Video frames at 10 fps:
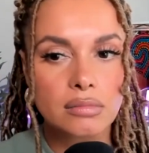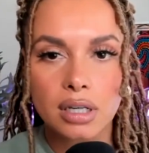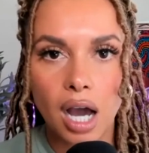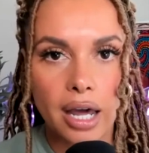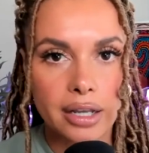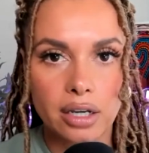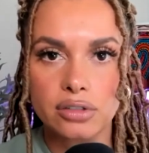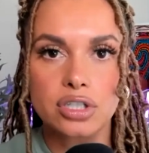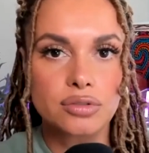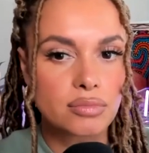Got it,
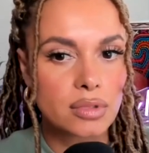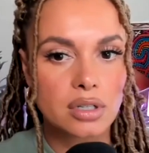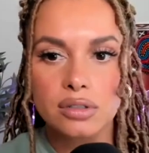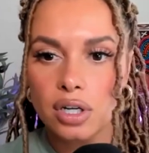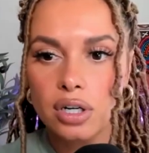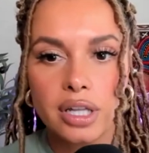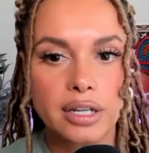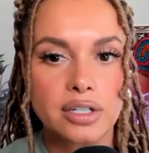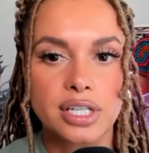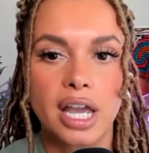coach. Totally
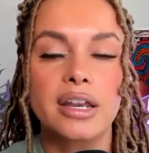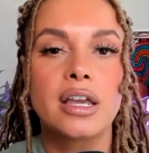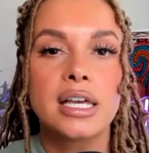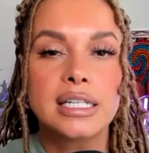understand.